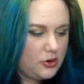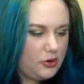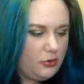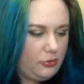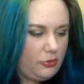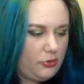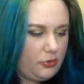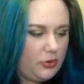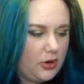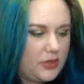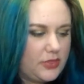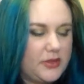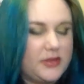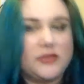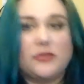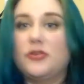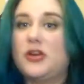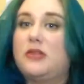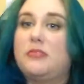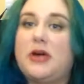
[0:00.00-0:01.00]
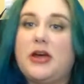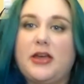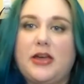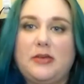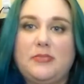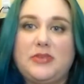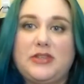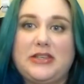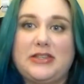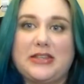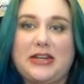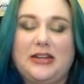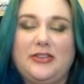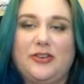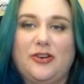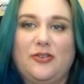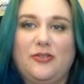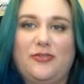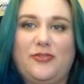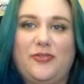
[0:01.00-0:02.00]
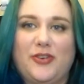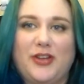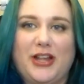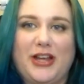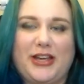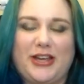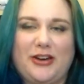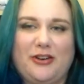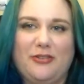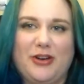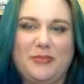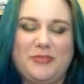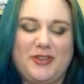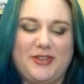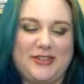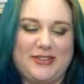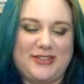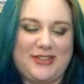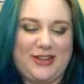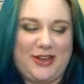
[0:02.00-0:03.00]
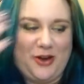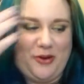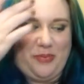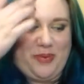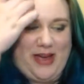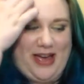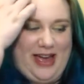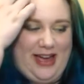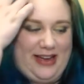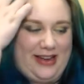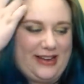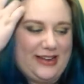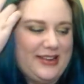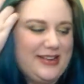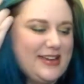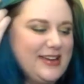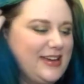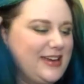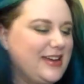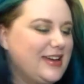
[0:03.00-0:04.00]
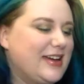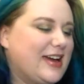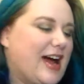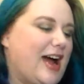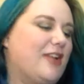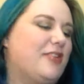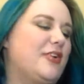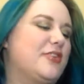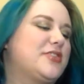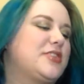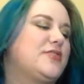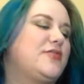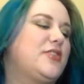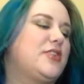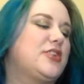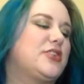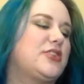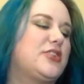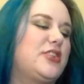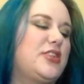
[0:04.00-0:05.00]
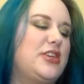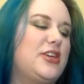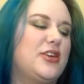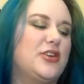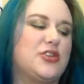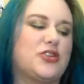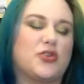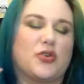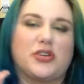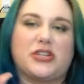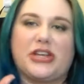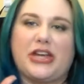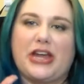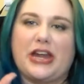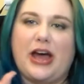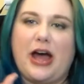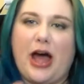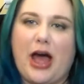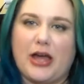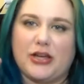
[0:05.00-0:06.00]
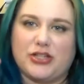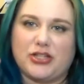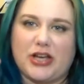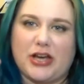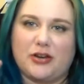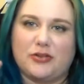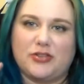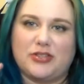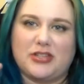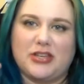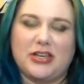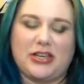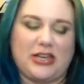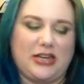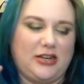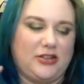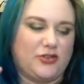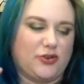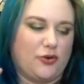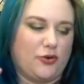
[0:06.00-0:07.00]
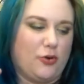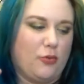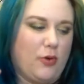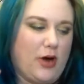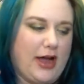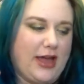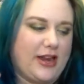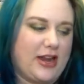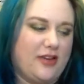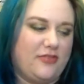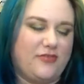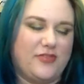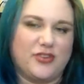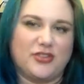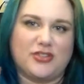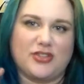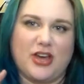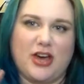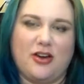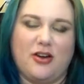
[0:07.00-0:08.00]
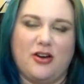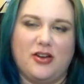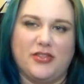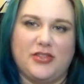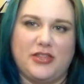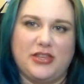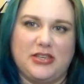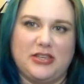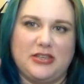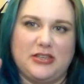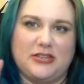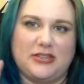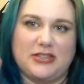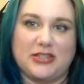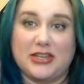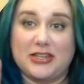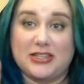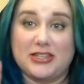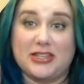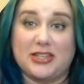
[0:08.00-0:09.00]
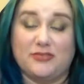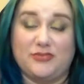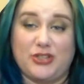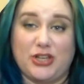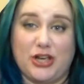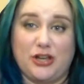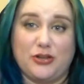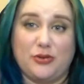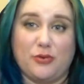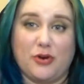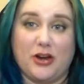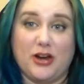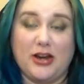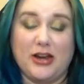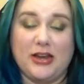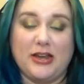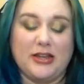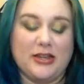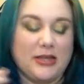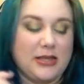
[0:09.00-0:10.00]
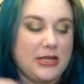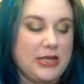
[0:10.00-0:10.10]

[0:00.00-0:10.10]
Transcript: Oh crud, these are in my empties, and I don't feel like interrupting this to go back. I also finished the Jordana eyeshadow stick in Eternal White. I finished that on the sixth of January.